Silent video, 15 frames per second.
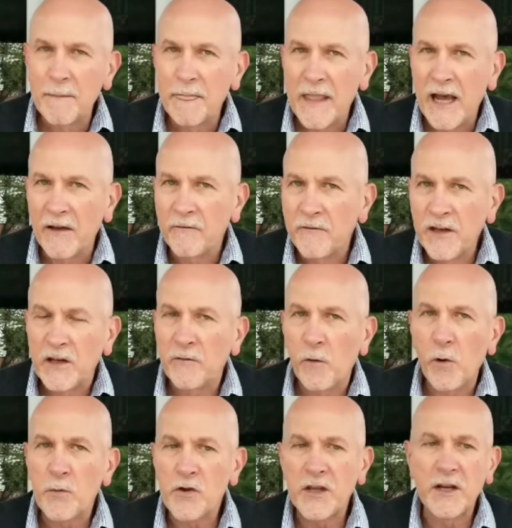Now,
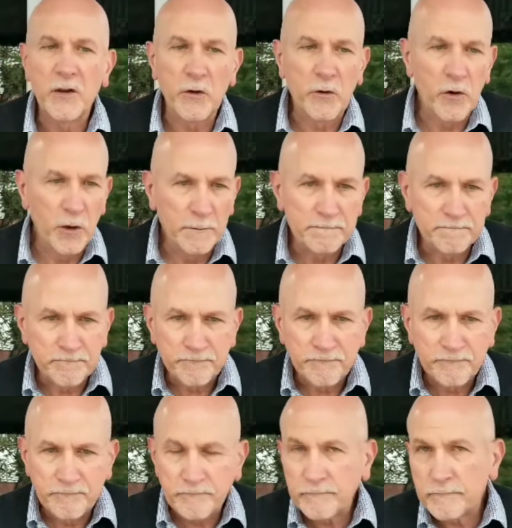54% of the group
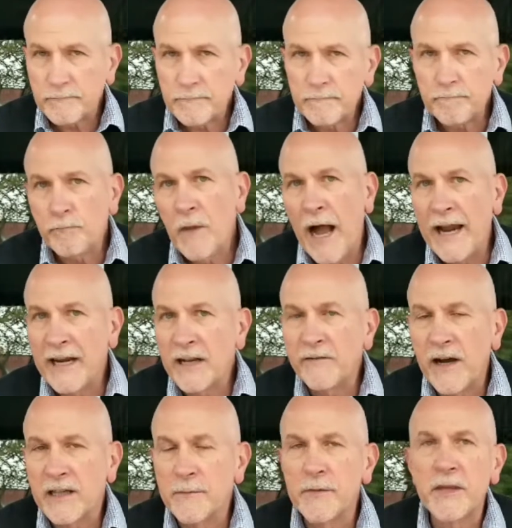
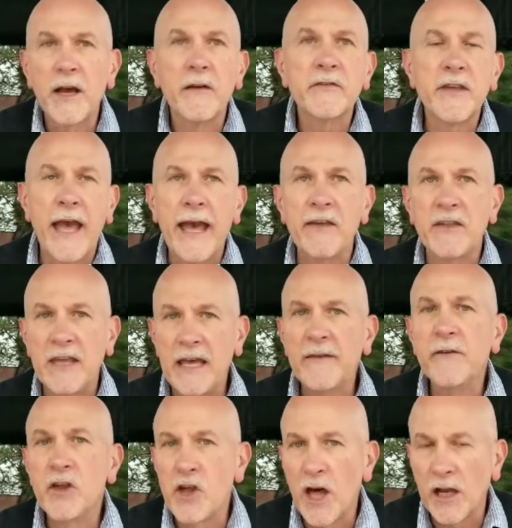identified themselves as
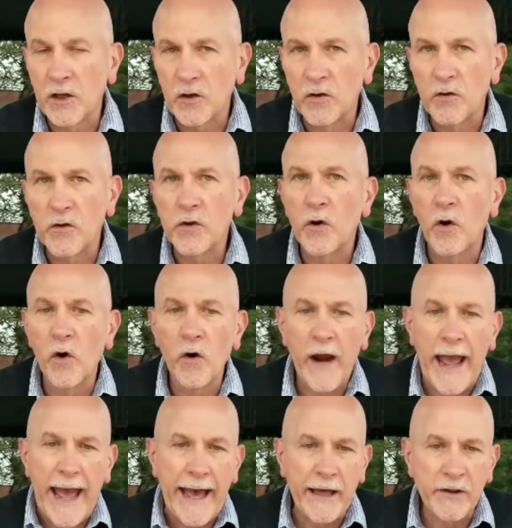evangelicals or
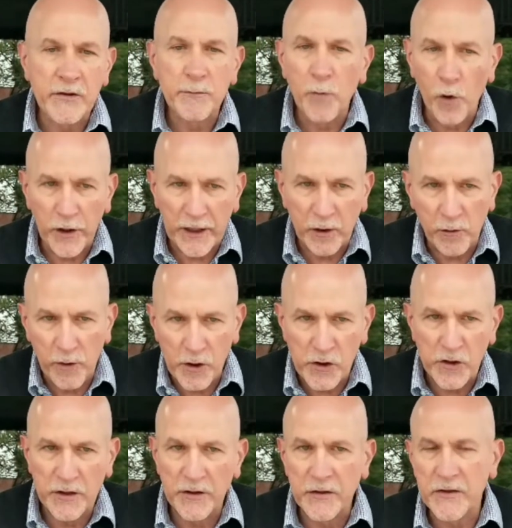as born-again
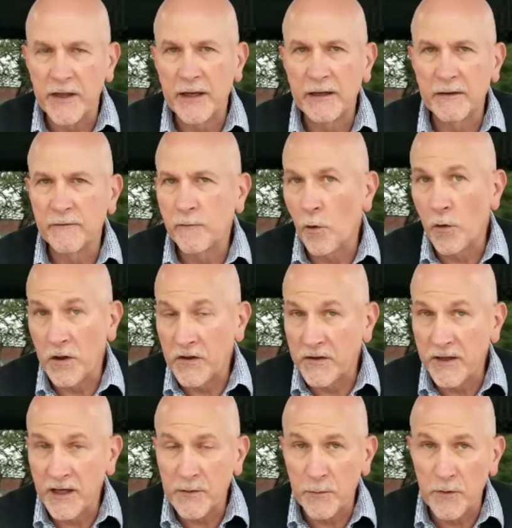Christians, and
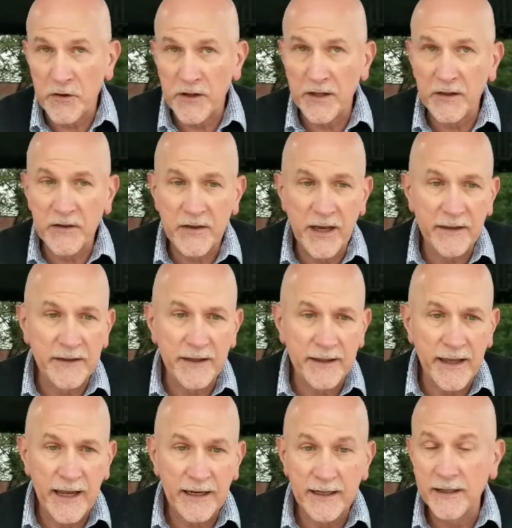46% said that
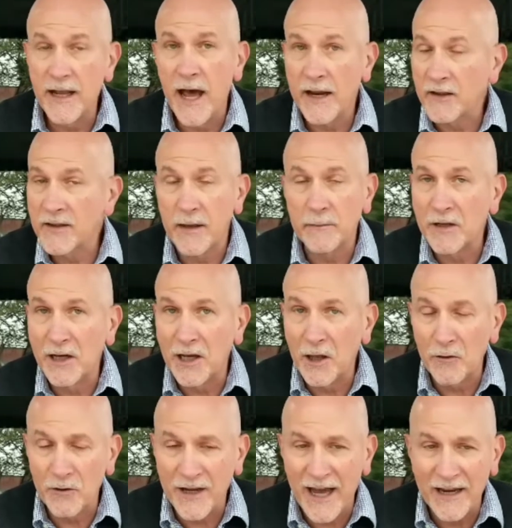they did not accept any
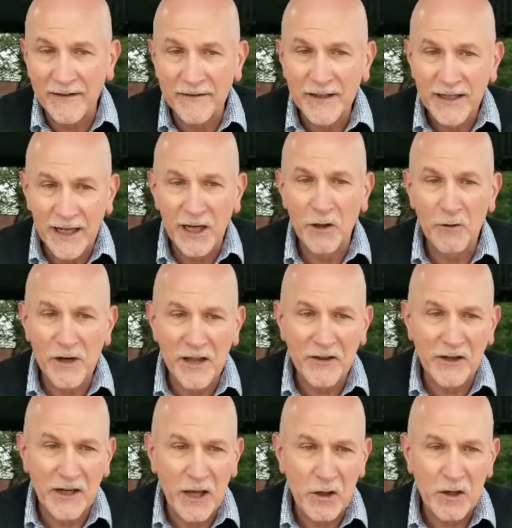other
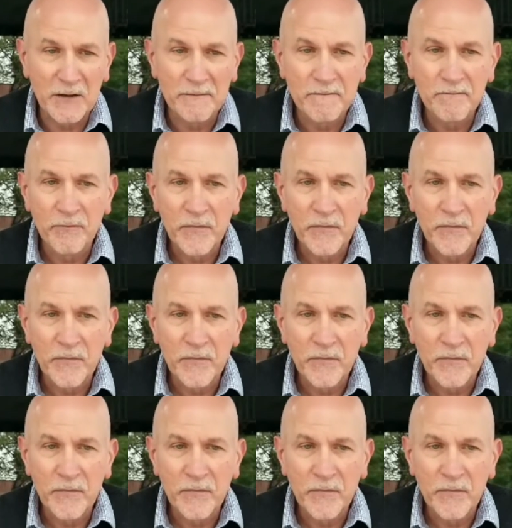designation.